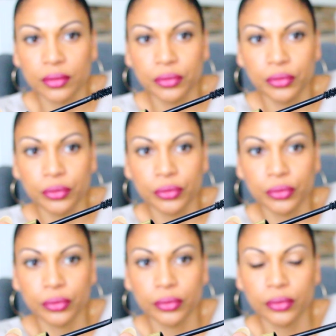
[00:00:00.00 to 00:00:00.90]

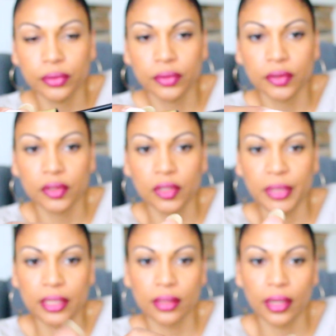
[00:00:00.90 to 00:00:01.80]
Ooh, I'm
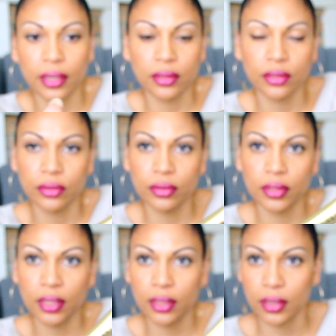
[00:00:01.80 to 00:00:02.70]
excited to use
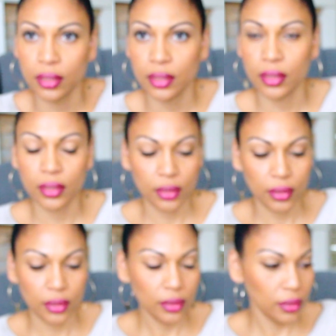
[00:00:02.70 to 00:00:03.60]
it.
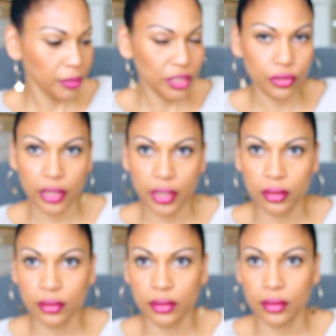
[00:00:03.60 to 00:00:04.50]
Let me try it.